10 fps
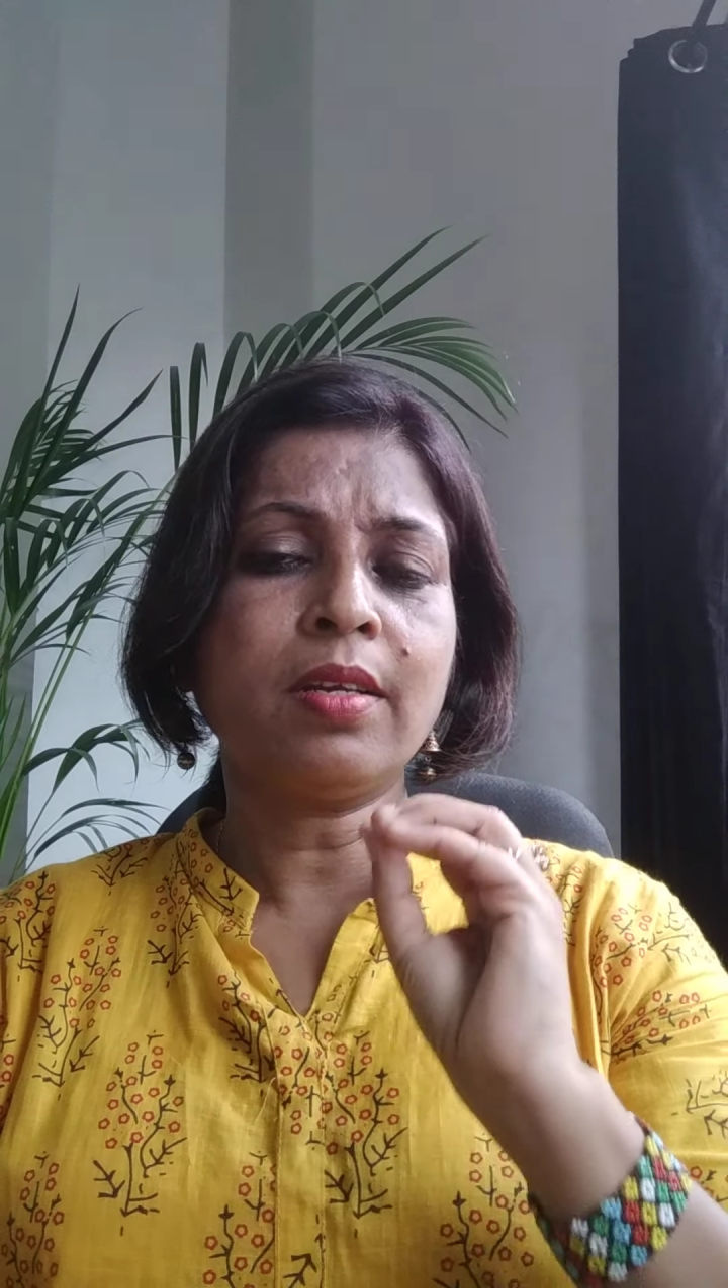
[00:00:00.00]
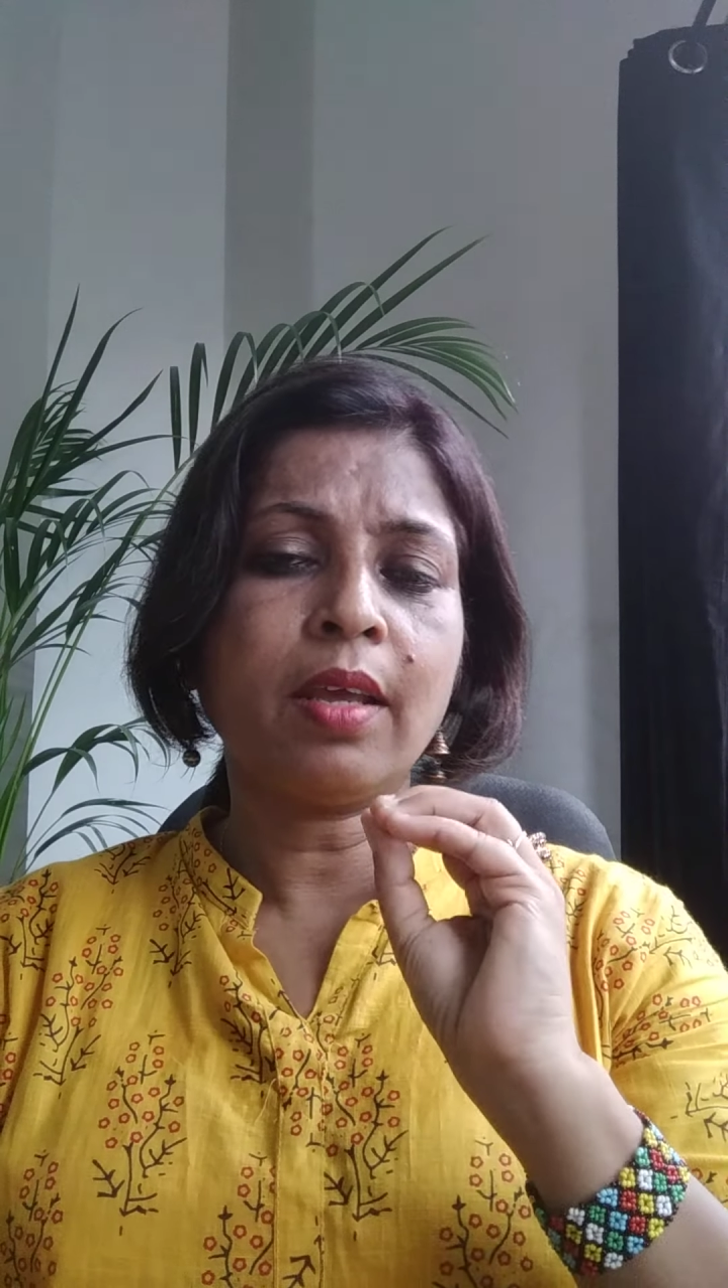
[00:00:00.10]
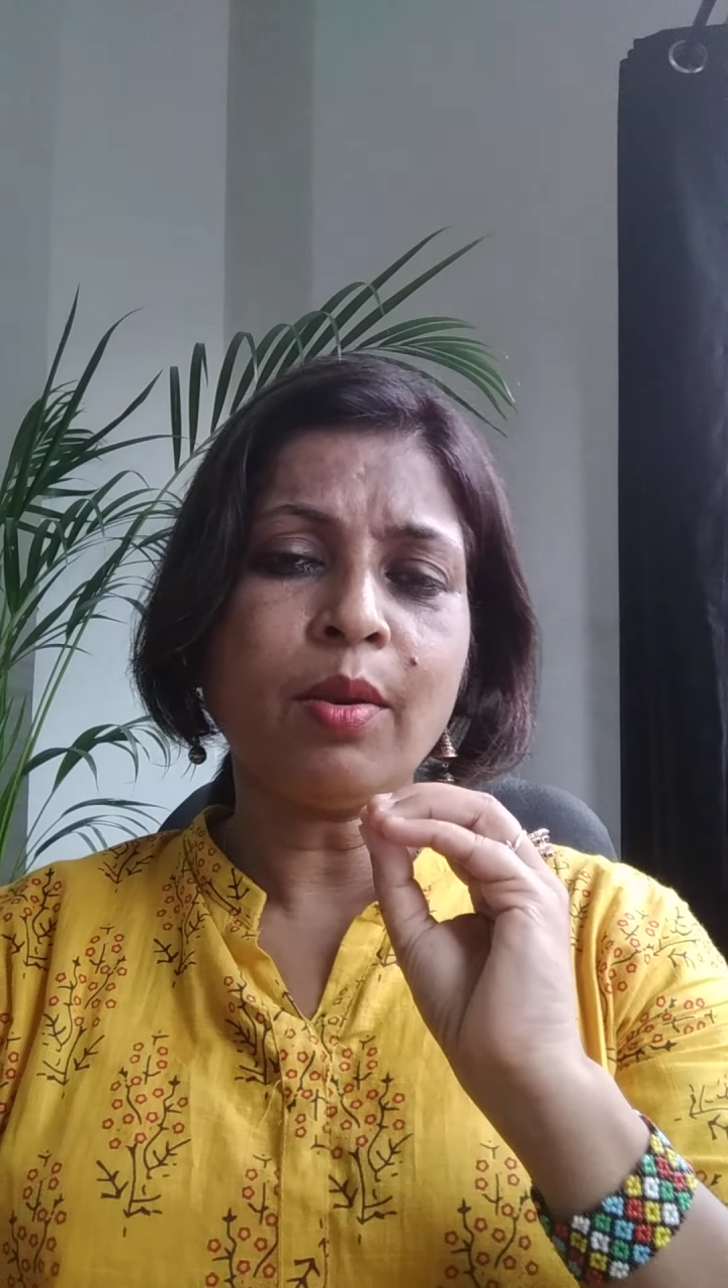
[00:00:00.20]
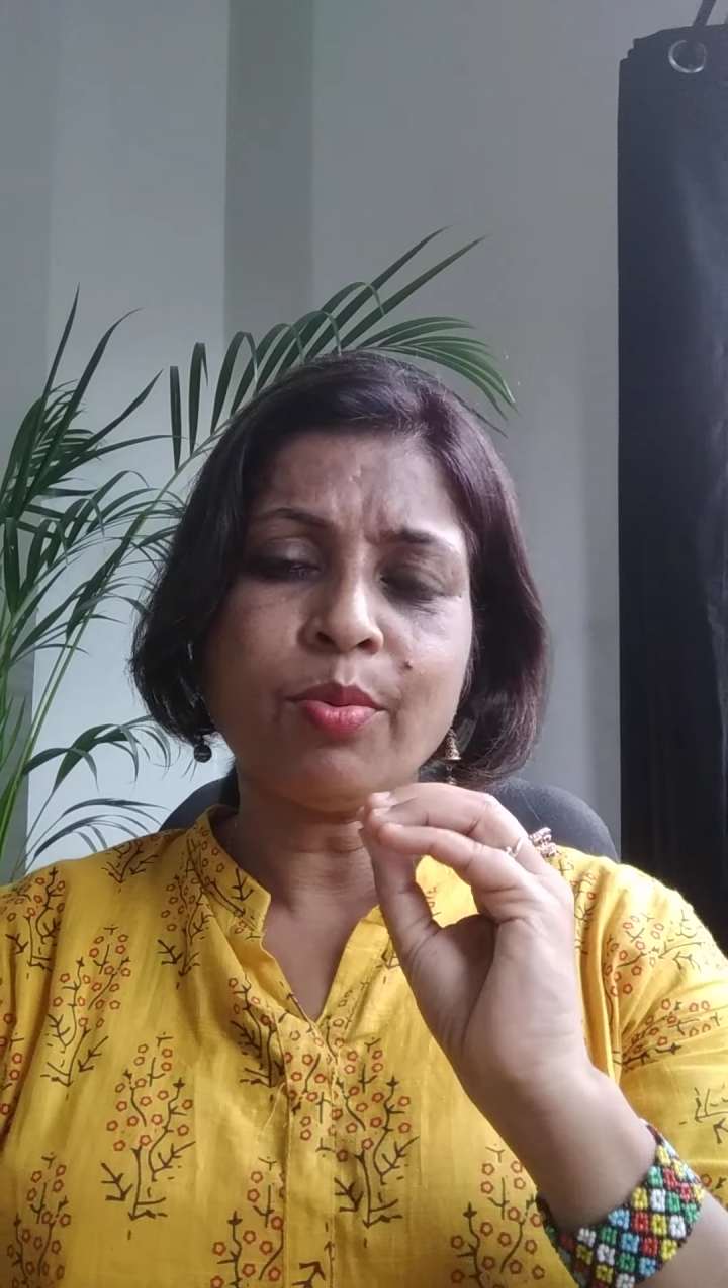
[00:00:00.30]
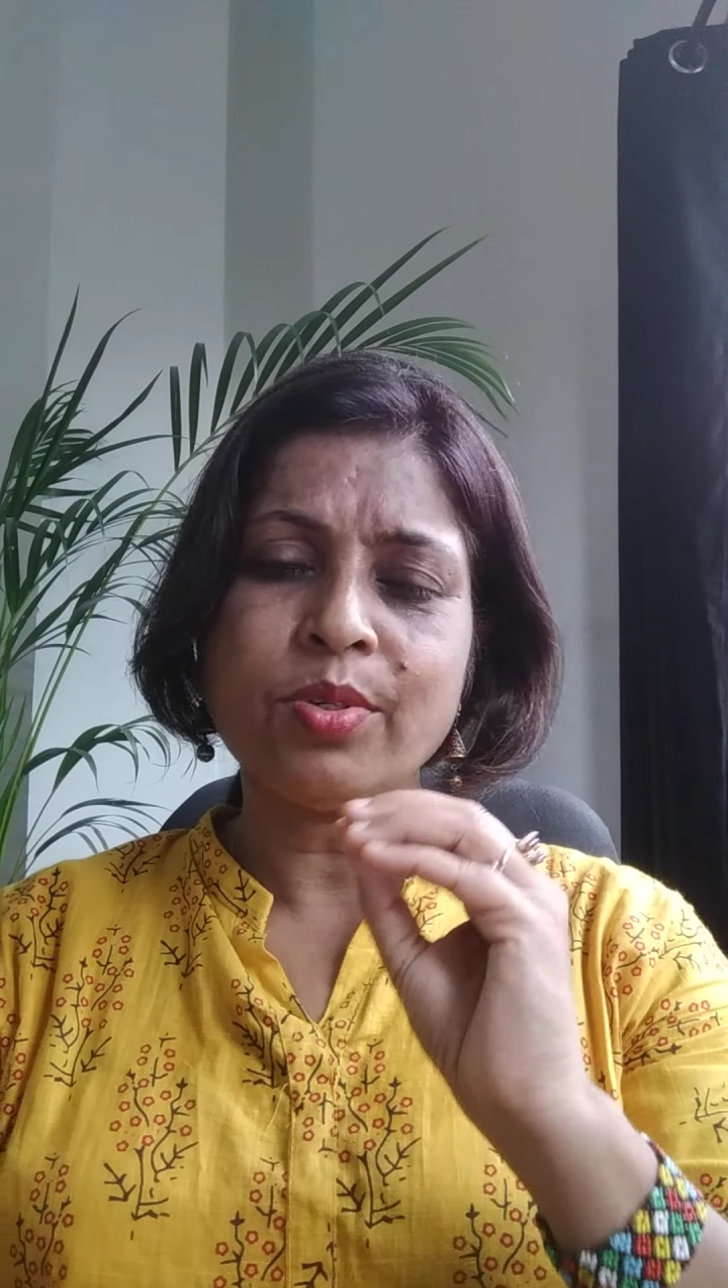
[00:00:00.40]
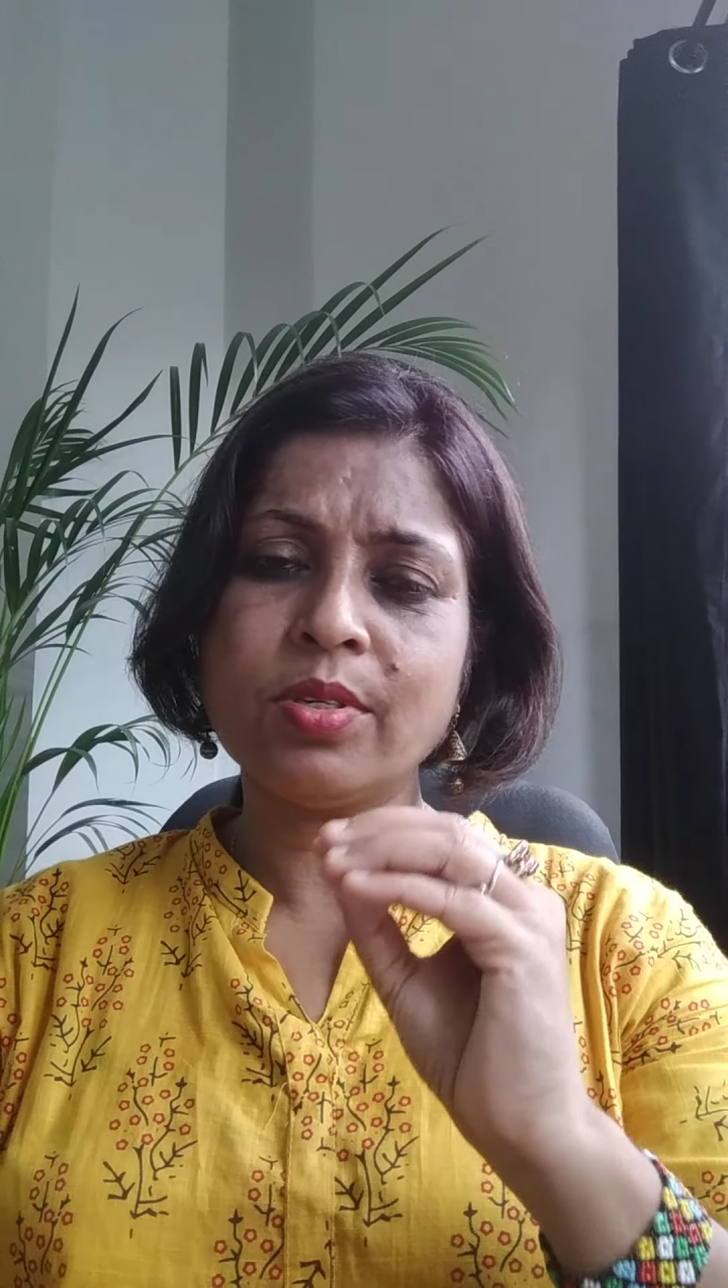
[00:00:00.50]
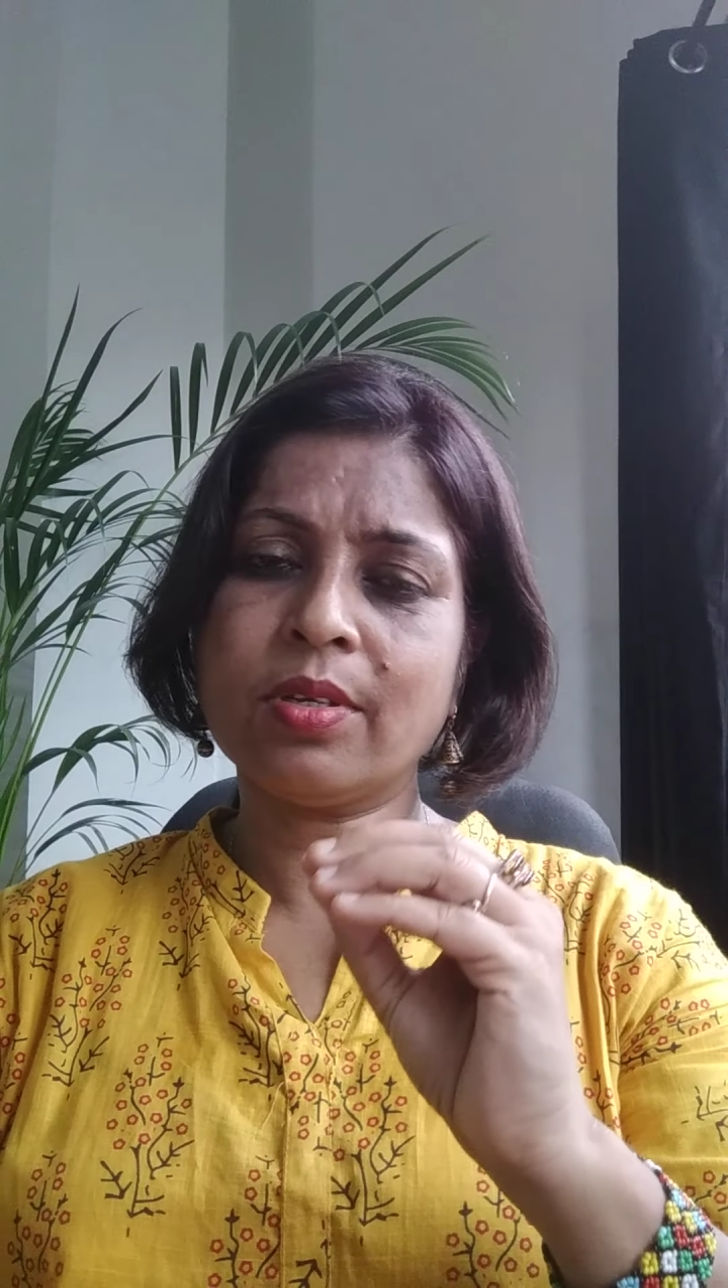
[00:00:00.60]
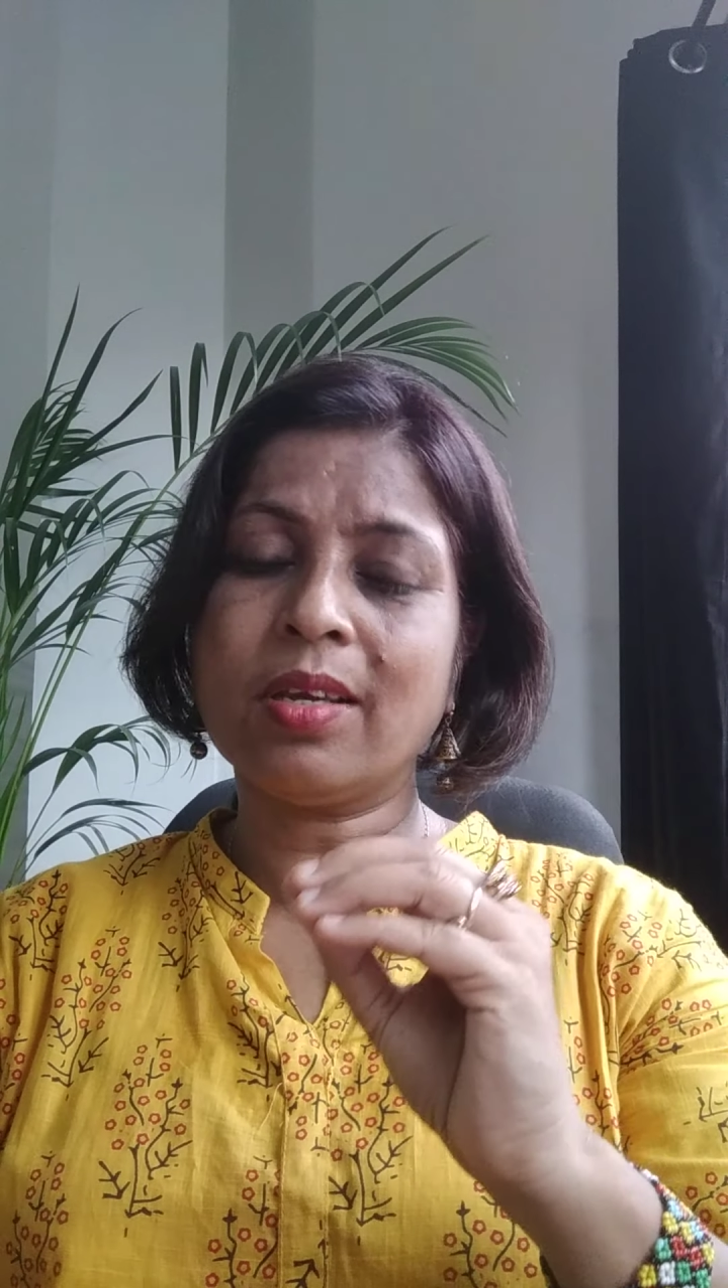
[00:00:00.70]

there which is